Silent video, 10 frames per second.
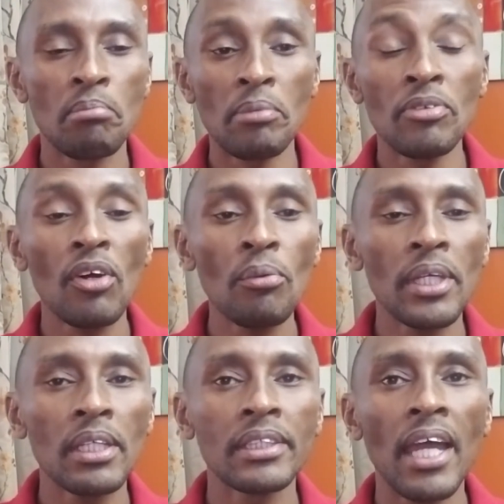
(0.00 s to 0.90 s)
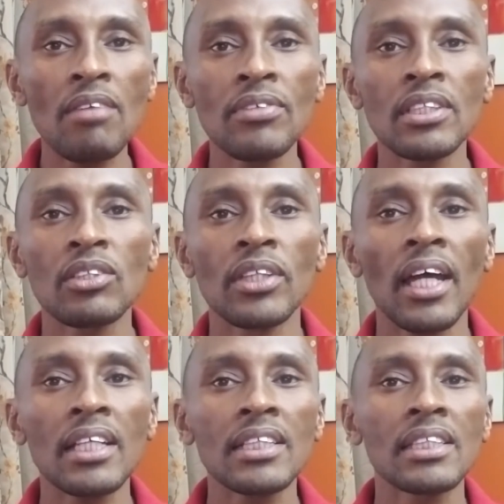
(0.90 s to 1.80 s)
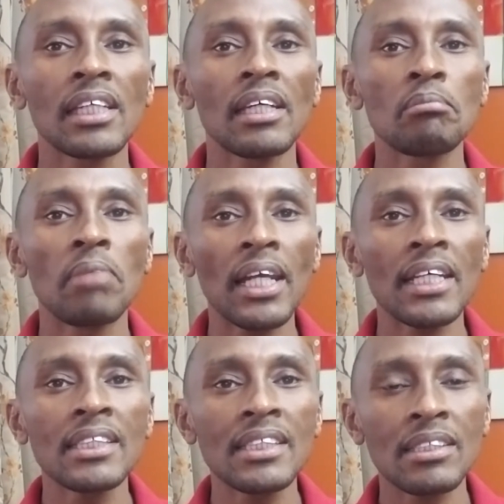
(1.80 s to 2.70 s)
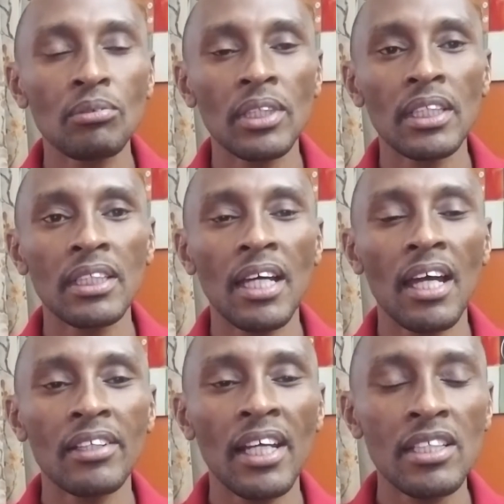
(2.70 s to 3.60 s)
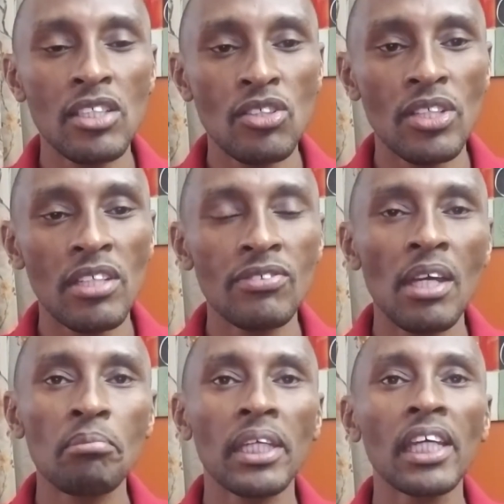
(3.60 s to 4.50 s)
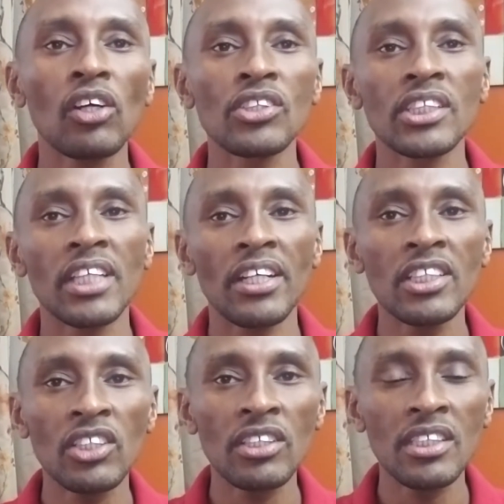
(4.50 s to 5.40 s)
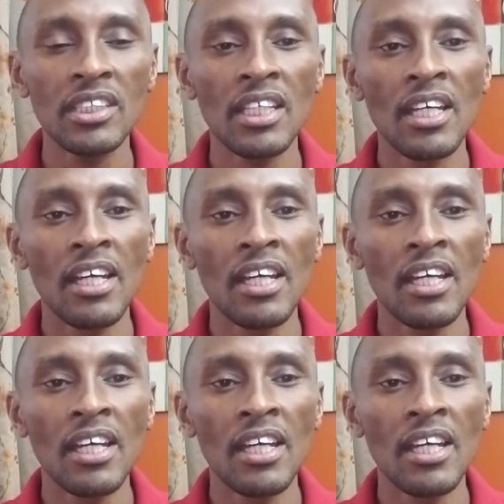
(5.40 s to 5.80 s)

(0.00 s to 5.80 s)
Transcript: But before we dive into that balance, I'd like to give some key considerations